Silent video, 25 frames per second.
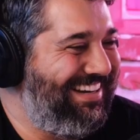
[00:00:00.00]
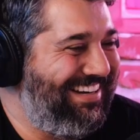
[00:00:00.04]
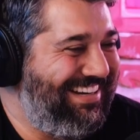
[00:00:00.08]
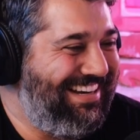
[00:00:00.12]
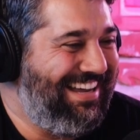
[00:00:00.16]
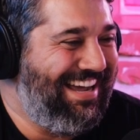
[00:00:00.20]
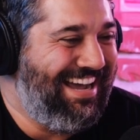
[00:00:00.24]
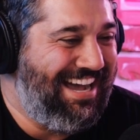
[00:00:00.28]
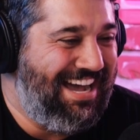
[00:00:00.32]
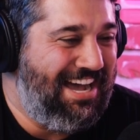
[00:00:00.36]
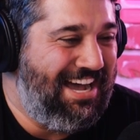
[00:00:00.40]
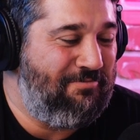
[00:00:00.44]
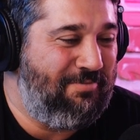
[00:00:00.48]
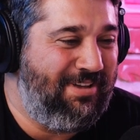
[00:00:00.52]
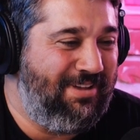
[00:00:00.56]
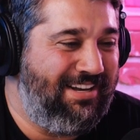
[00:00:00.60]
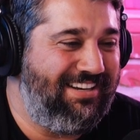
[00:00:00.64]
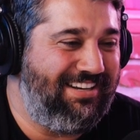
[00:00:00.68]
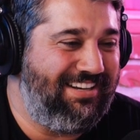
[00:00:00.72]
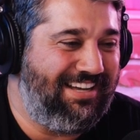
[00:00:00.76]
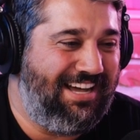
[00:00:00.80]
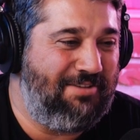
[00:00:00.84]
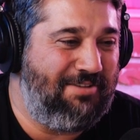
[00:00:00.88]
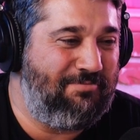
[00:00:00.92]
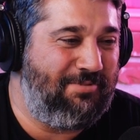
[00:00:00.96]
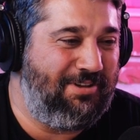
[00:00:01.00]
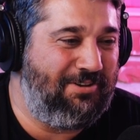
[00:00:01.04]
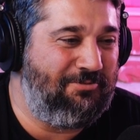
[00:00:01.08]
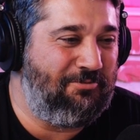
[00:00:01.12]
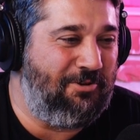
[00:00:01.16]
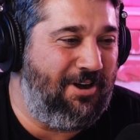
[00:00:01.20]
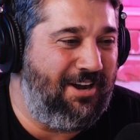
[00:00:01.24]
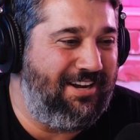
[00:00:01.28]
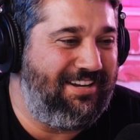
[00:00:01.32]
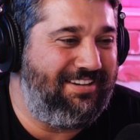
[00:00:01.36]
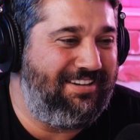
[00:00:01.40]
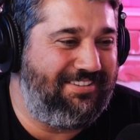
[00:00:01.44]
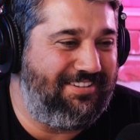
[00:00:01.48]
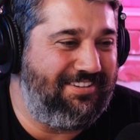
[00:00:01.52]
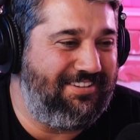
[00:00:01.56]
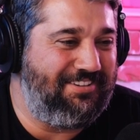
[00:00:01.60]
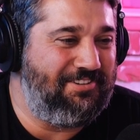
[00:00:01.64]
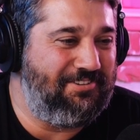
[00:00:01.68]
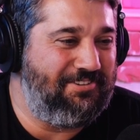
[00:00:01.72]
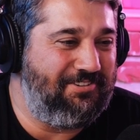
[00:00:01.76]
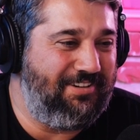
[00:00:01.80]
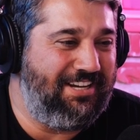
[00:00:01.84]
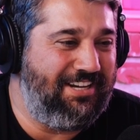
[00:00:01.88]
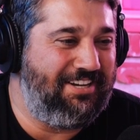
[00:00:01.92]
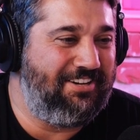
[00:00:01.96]
Yeah, I've been wanting
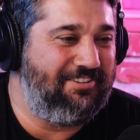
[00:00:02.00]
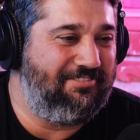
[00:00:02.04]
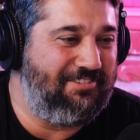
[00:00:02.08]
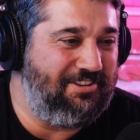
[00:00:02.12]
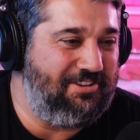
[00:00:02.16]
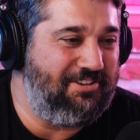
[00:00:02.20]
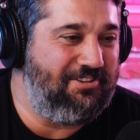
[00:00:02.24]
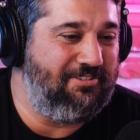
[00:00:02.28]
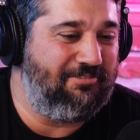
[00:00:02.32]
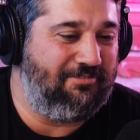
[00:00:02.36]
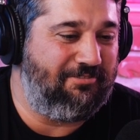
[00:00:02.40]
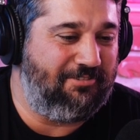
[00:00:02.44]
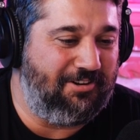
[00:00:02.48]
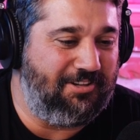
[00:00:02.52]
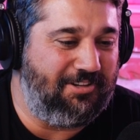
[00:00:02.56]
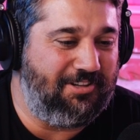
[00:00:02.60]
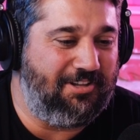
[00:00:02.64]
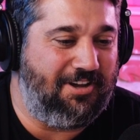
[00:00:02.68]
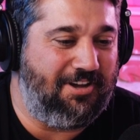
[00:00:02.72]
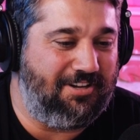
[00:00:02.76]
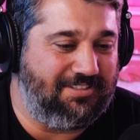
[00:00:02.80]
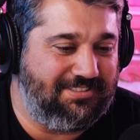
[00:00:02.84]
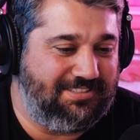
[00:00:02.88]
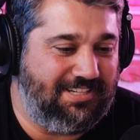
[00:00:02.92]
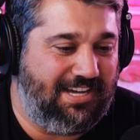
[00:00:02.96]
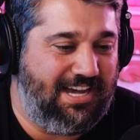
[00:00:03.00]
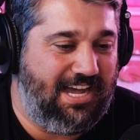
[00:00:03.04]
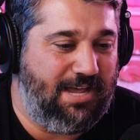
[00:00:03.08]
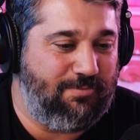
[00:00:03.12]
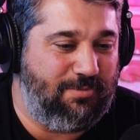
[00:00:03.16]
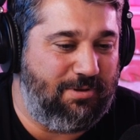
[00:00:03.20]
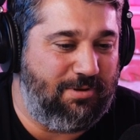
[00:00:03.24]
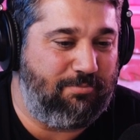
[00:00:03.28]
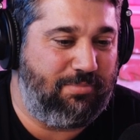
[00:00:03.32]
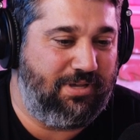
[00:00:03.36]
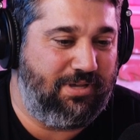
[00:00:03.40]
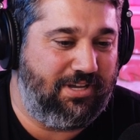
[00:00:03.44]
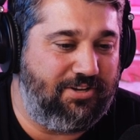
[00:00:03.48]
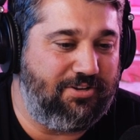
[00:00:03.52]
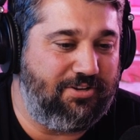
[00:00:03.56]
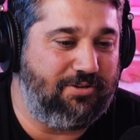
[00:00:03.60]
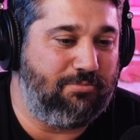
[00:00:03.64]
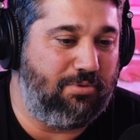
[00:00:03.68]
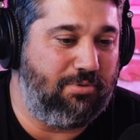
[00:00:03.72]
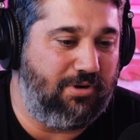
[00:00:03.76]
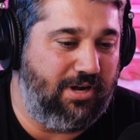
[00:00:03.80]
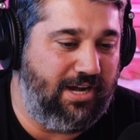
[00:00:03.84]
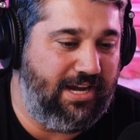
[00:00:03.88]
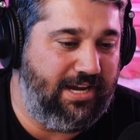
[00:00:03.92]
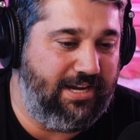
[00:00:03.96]
to interview you for a long time and pick your
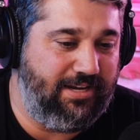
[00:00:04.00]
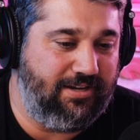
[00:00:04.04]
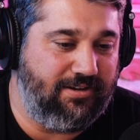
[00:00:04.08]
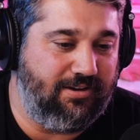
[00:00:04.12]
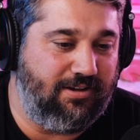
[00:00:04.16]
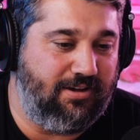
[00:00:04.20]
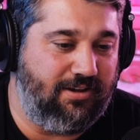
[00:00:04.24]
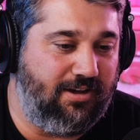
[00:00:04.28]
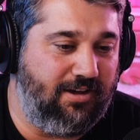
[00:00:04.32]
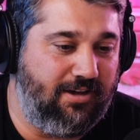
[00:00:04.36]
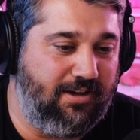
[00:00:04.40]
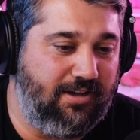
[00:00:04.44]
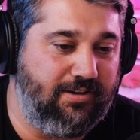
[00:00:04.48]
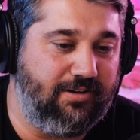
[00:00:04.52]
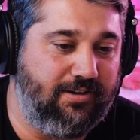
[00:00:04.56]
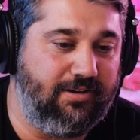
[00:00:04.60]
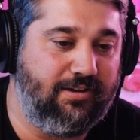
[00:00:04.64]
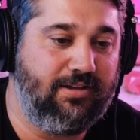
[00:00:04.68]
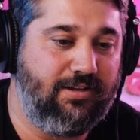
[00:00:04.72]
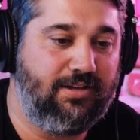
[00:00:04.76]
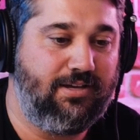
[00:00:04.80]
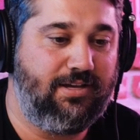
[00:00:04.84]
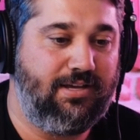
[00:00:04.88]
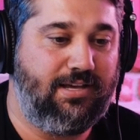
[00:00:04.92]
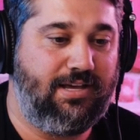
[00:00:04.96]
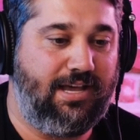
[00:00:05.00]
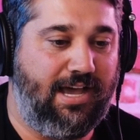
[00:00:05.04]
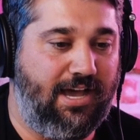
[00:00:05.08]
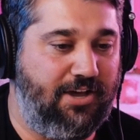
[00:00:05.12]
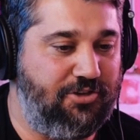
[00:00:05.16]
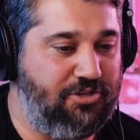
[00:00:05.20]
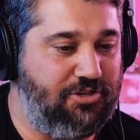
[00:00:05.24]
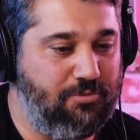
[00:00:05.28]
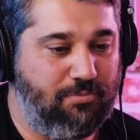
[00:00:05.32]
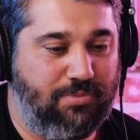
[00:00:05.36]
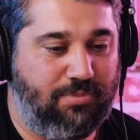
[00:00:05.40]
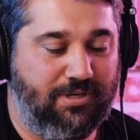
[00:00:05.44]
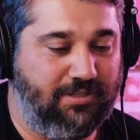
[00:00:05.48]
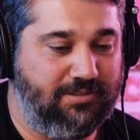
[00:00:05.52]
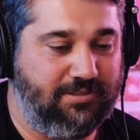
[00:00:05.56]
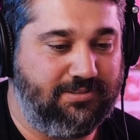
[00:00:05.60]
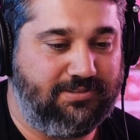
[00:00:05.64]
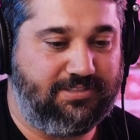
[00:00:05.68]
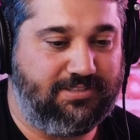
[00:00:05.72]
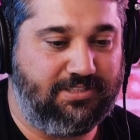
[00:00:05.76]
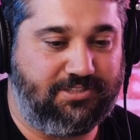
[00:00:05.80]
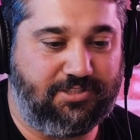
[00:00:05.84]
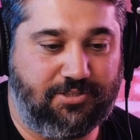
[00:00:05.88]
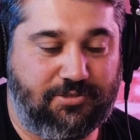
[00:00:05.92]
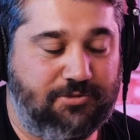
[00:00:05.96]
brain on how you built
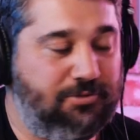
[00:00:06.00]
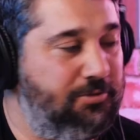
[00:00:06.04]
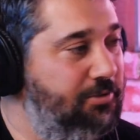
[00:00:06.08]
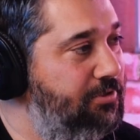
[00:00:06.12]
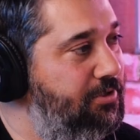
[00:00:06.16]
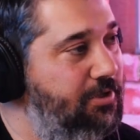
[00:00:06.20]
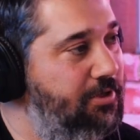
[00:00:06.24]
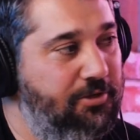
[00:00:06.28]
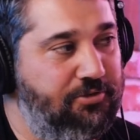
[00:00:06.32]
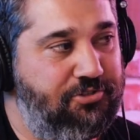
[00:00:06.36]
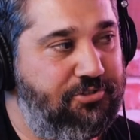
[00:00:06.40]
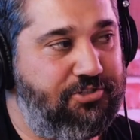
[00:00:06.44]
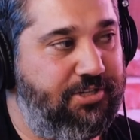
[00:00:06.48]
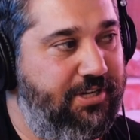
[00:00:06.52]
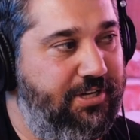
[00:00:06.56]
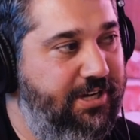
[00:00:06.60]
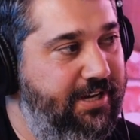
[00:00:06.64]
such a cool culture